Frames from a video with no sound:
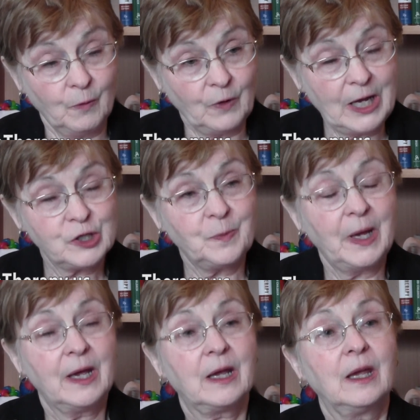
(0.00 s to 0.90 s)

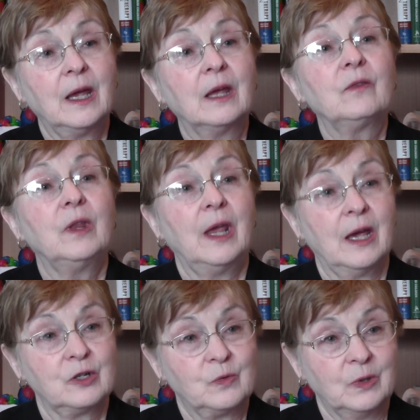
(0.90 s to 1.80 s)
flashback and the
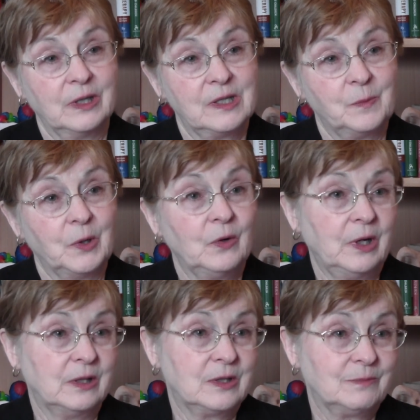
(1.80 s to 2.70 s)
actual
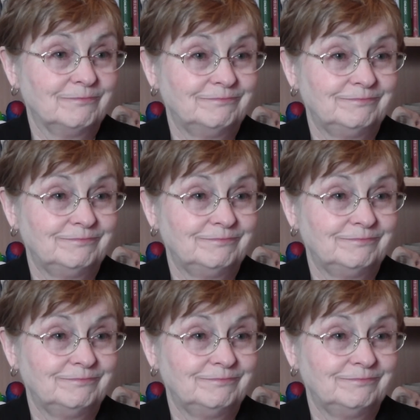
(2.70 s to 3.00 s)
experience.